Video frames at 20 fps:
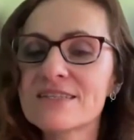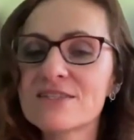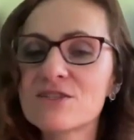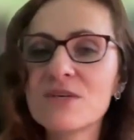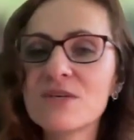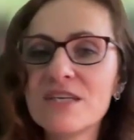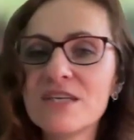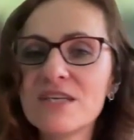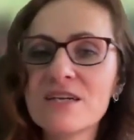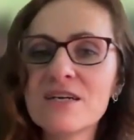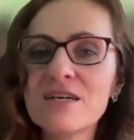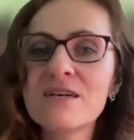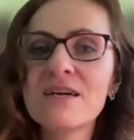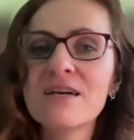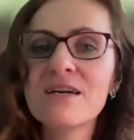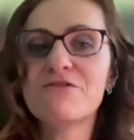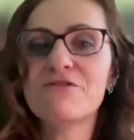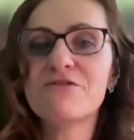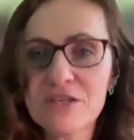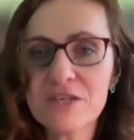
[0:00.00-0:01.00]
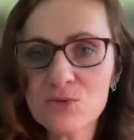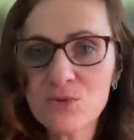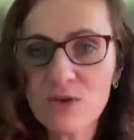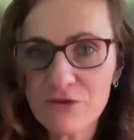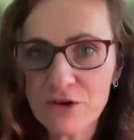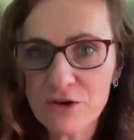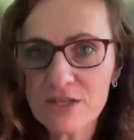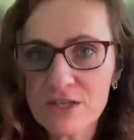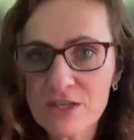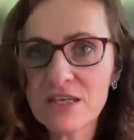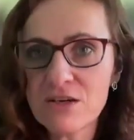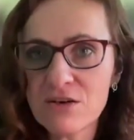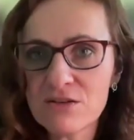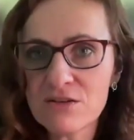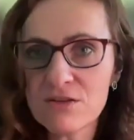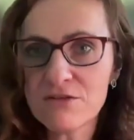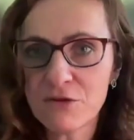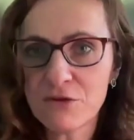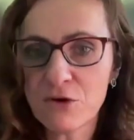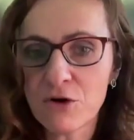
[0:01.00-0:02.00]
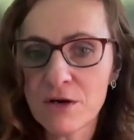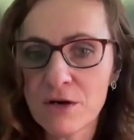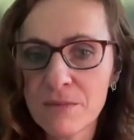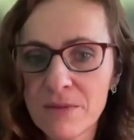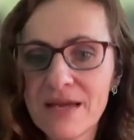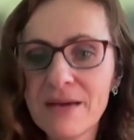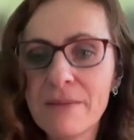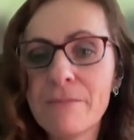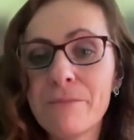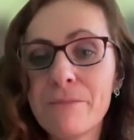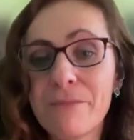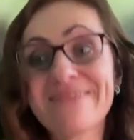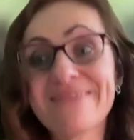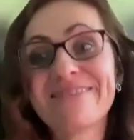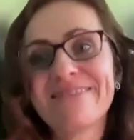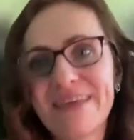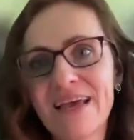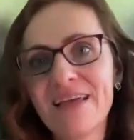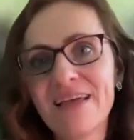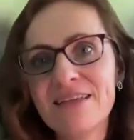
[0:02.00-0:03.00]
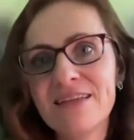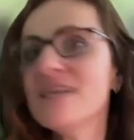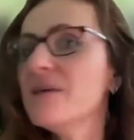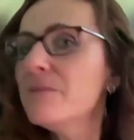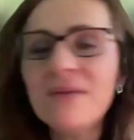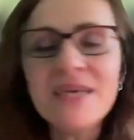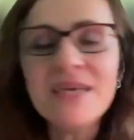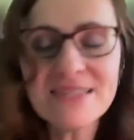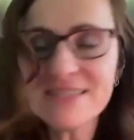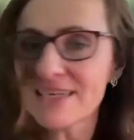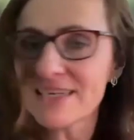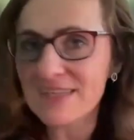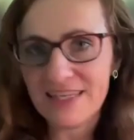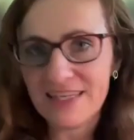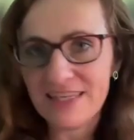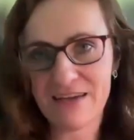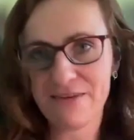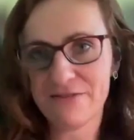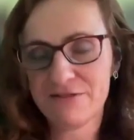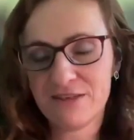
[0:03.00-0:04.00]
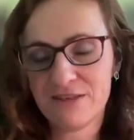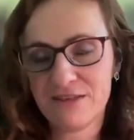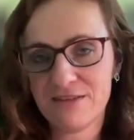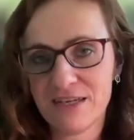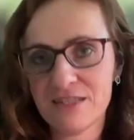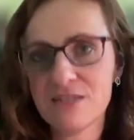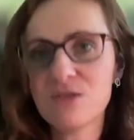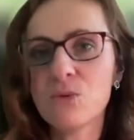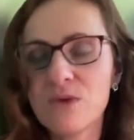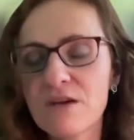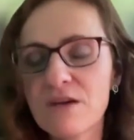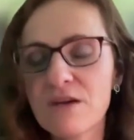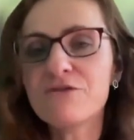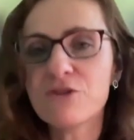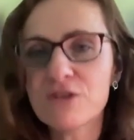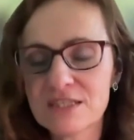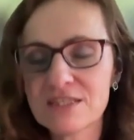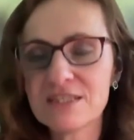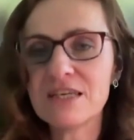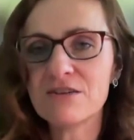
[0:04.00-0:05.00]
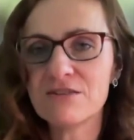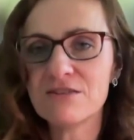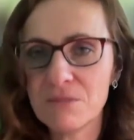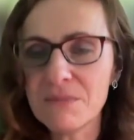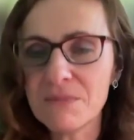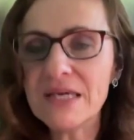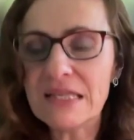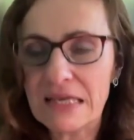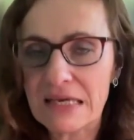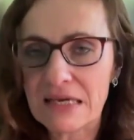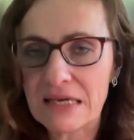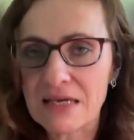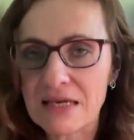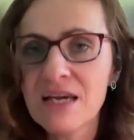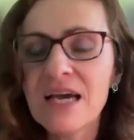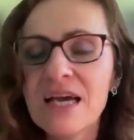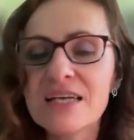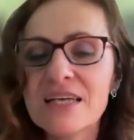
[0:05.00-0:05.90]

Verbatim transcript: So here first we're focusing on the form, but then immediately after that we are focusing on the meaning.